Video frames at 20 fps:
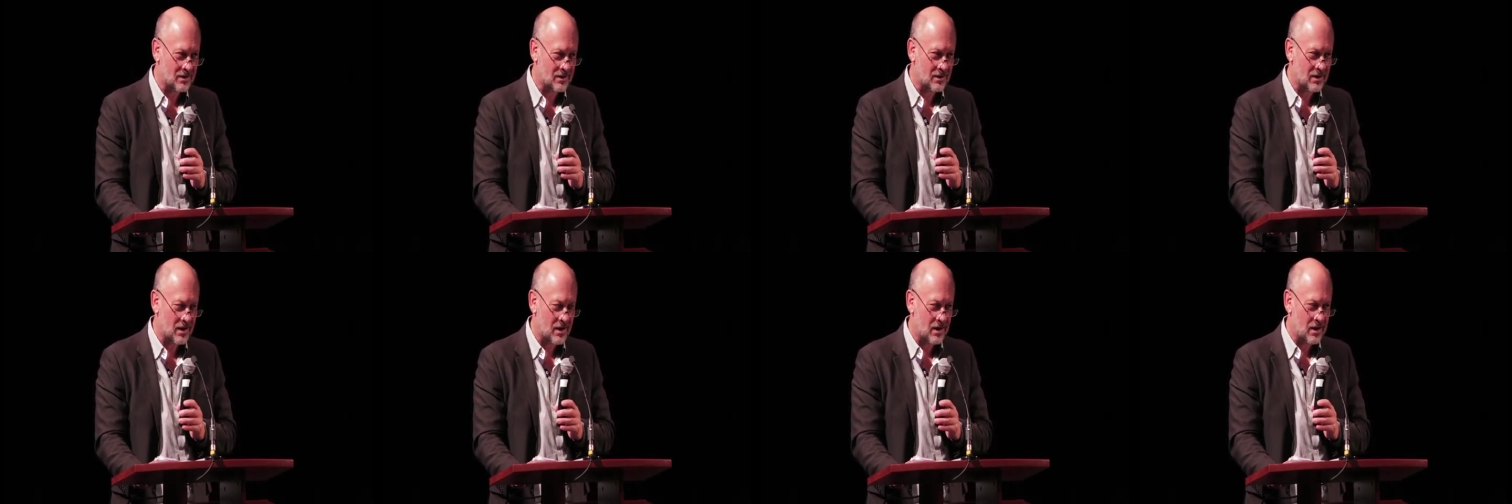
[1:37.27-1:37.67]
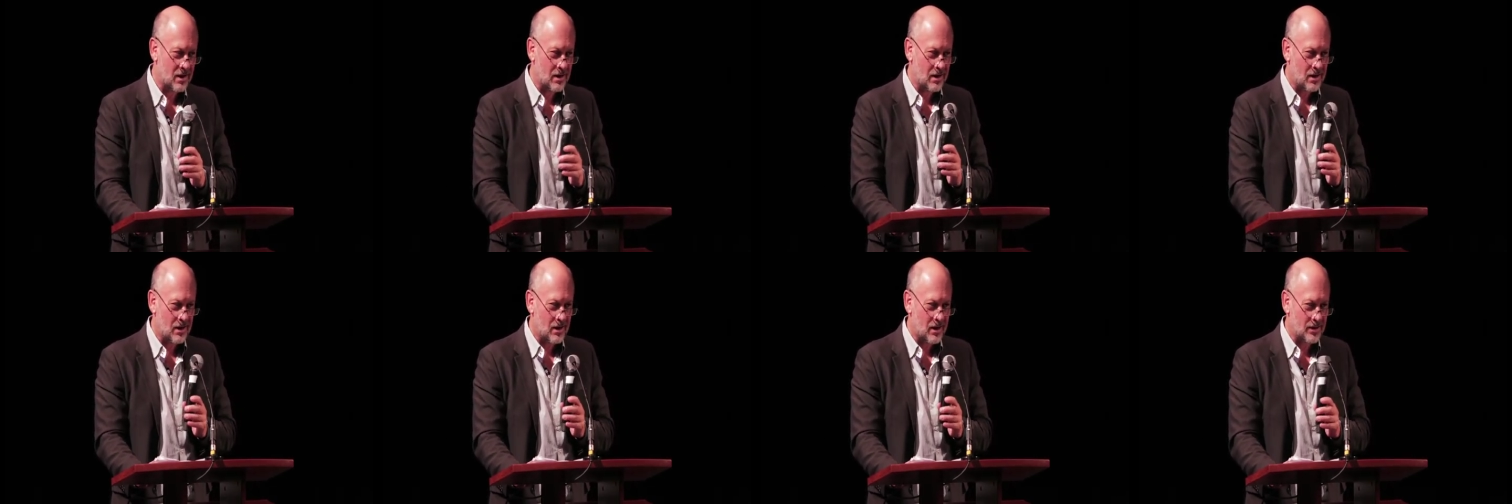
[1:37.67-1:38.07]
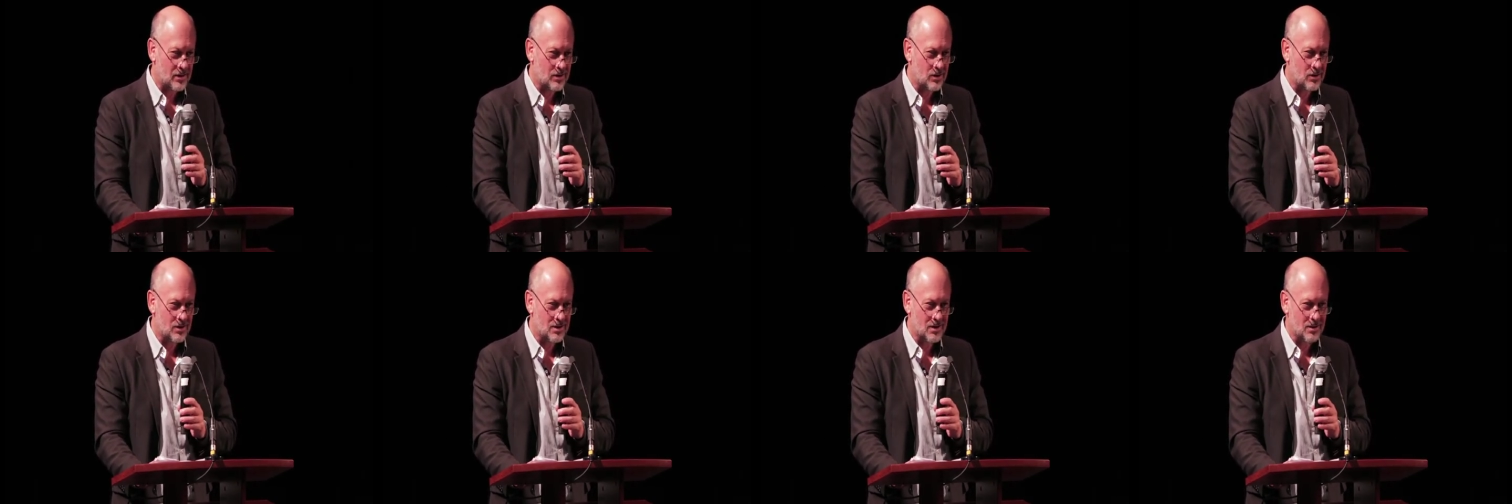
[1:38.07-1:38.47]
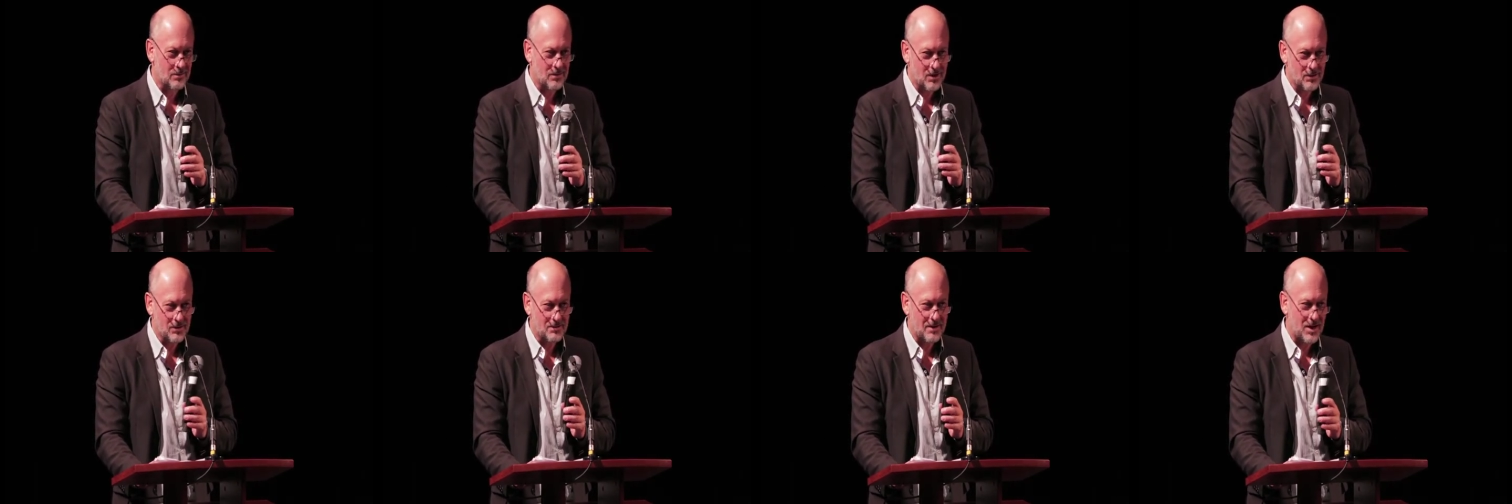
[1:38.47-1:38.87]
And I turned to them,
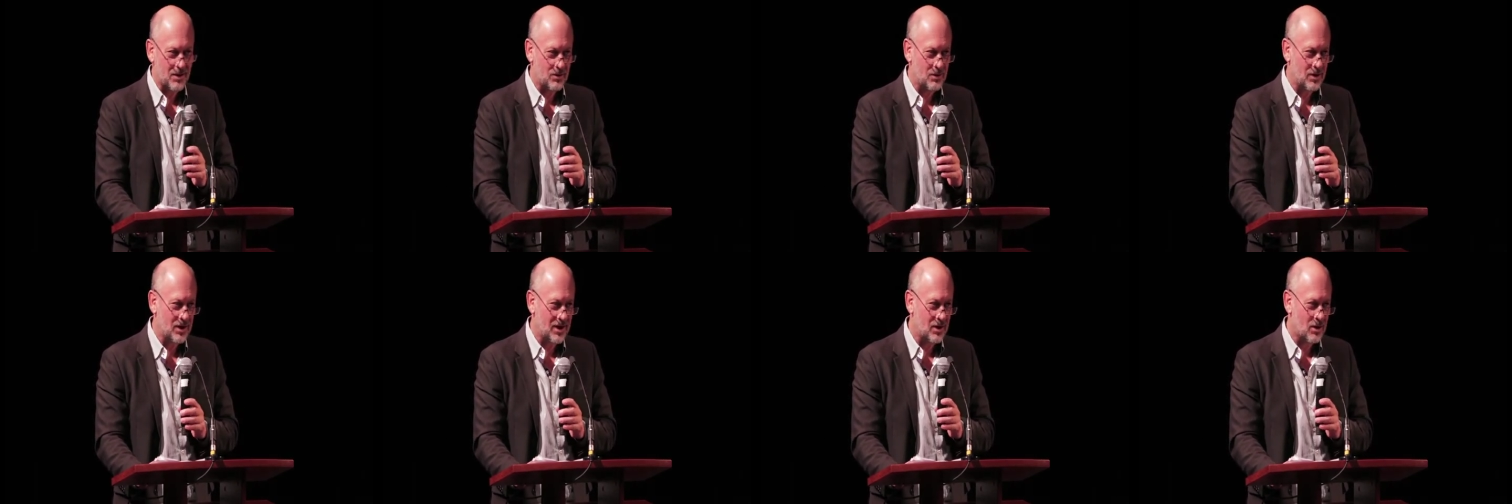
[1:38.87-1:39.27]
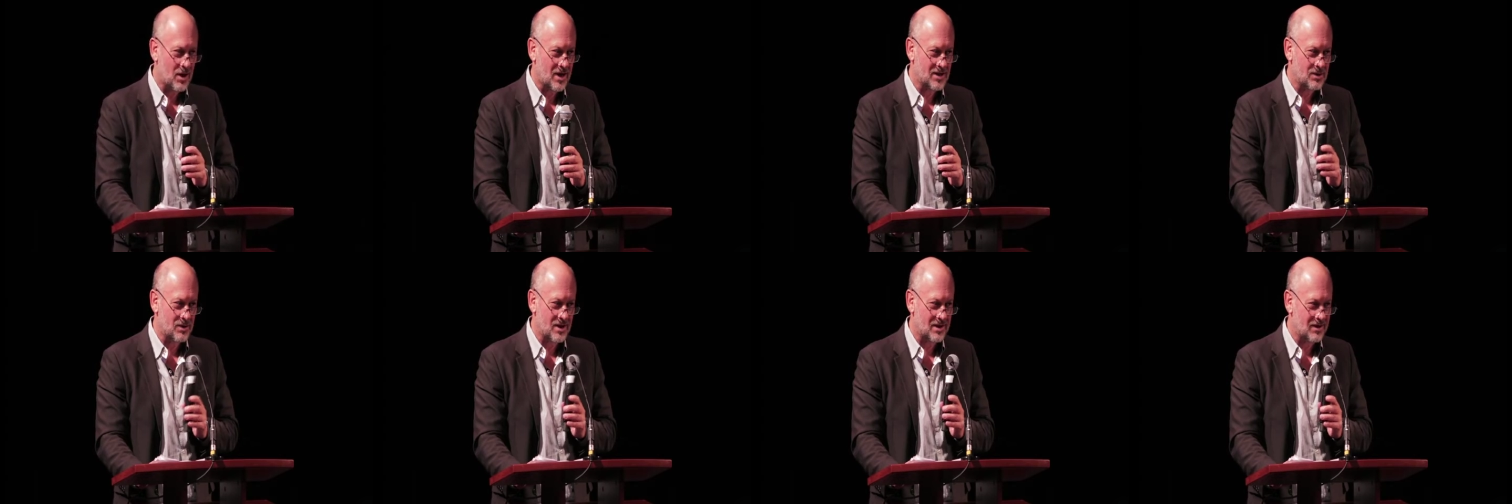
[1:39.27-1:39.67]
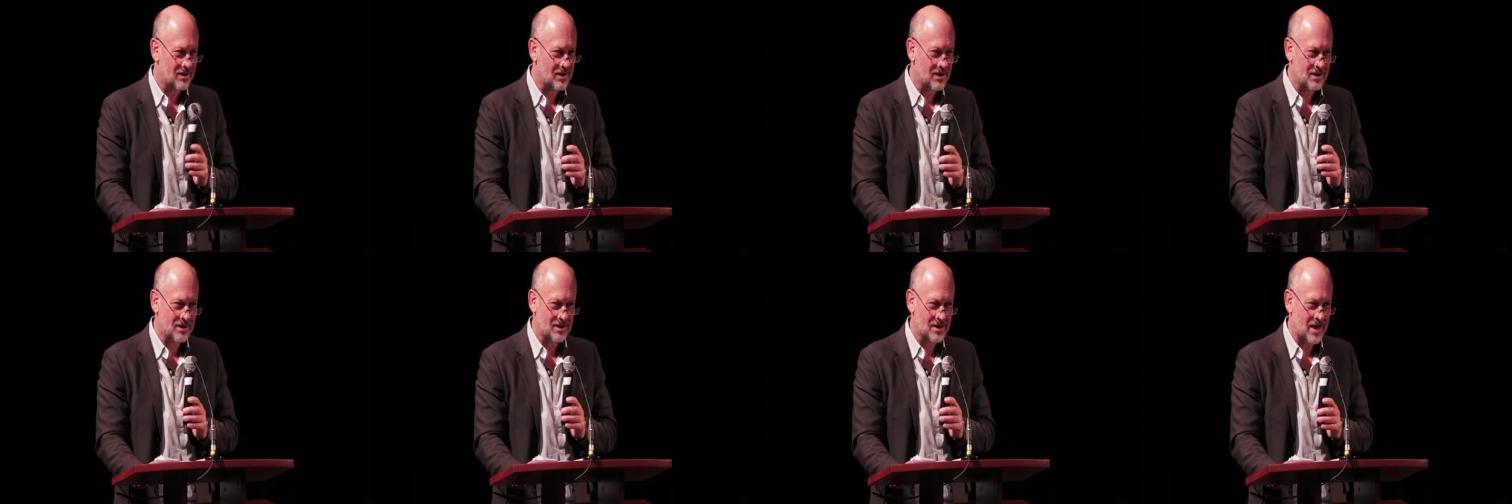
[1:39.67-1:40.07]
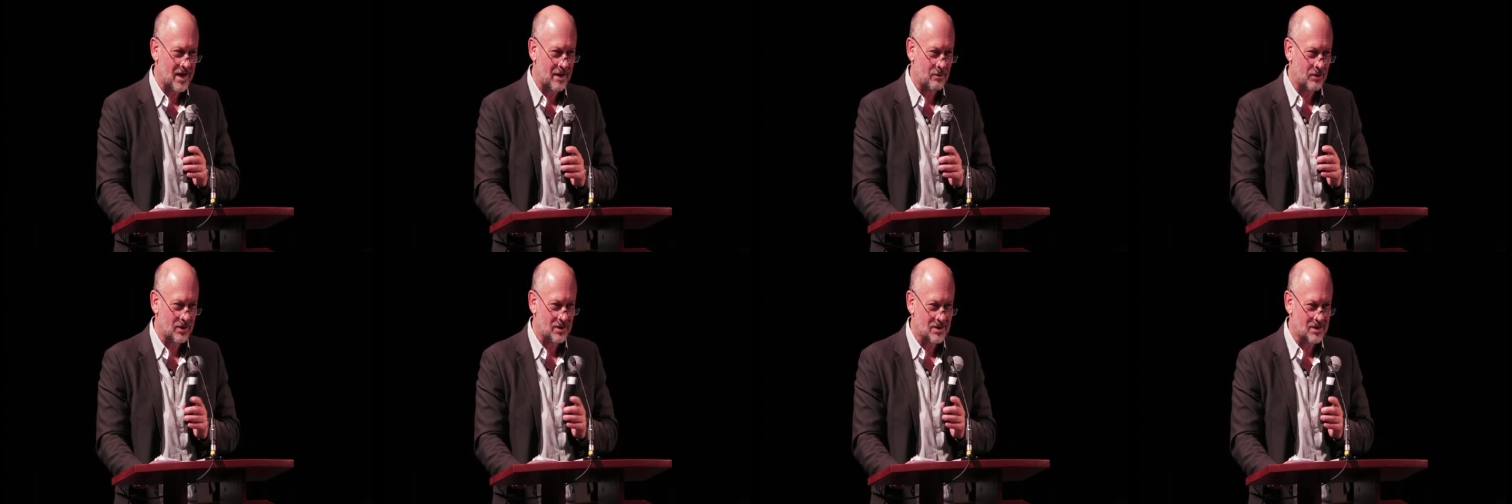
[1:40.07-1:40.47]
and there was about 30 guys around the dinner
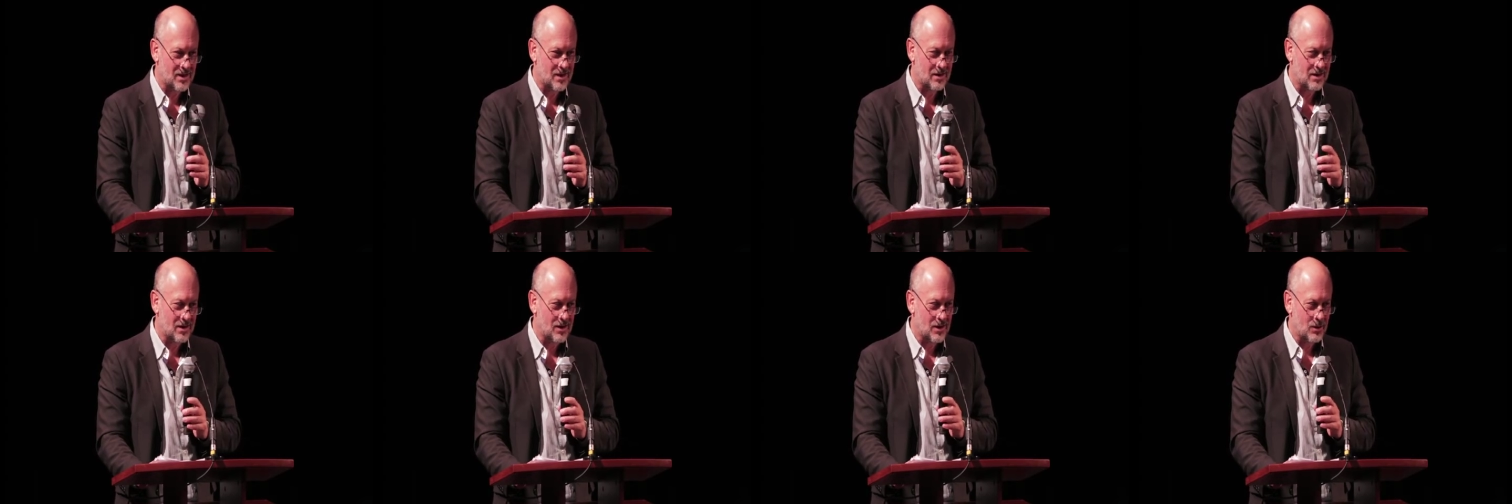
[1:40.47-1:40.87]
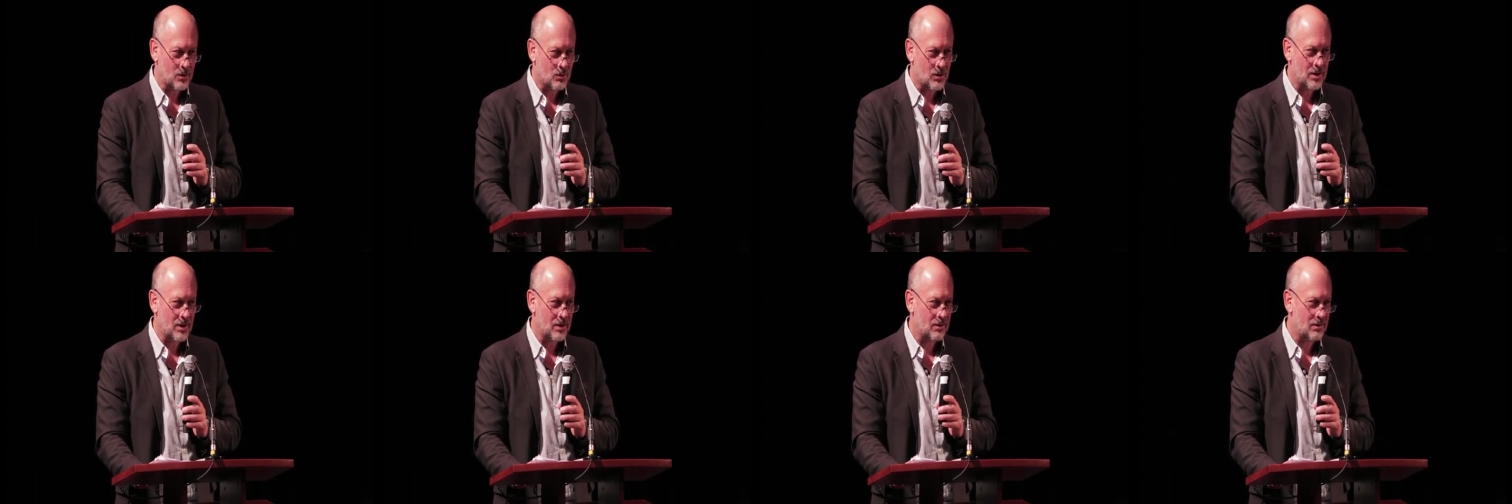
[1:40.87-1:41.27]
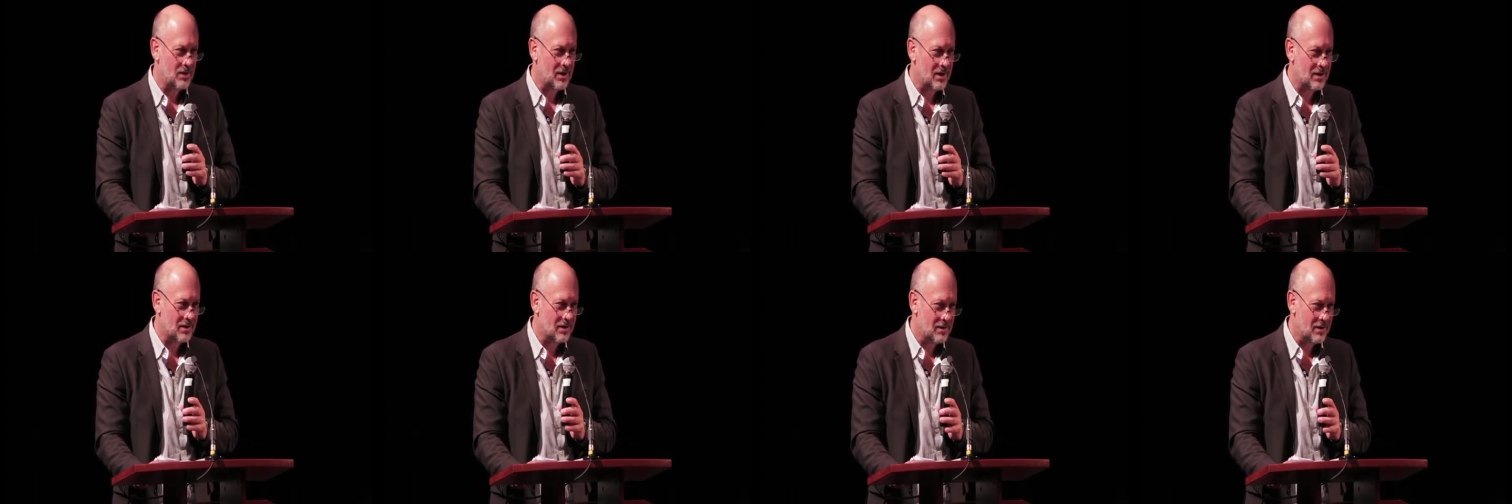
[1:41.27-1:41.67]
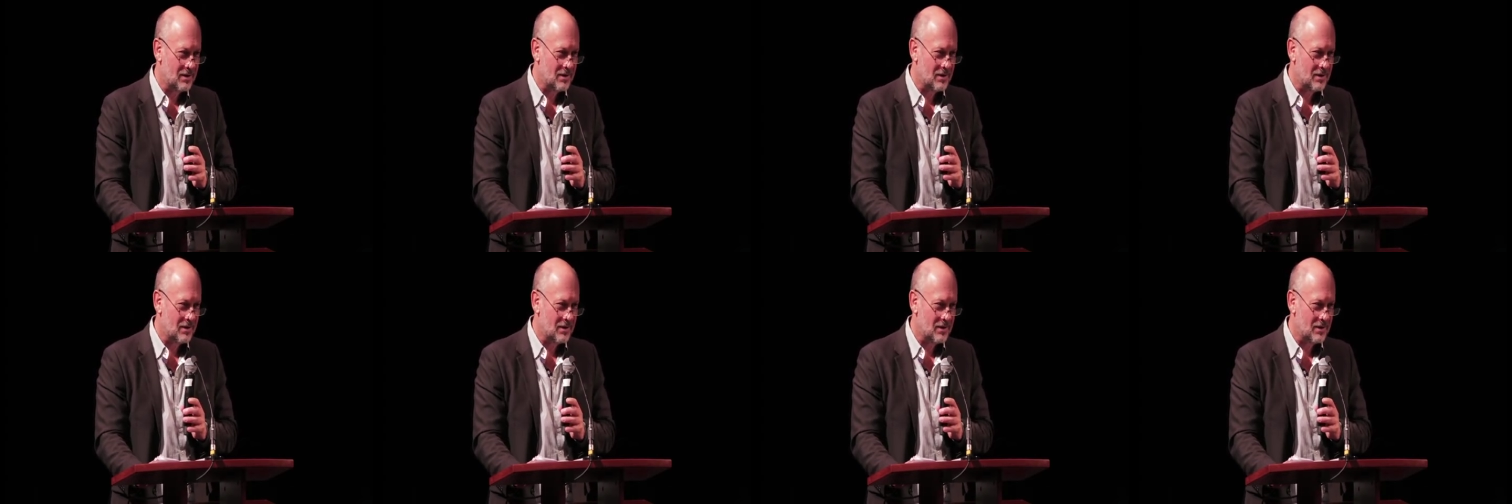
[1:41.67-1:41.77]
table, and said, "What do you think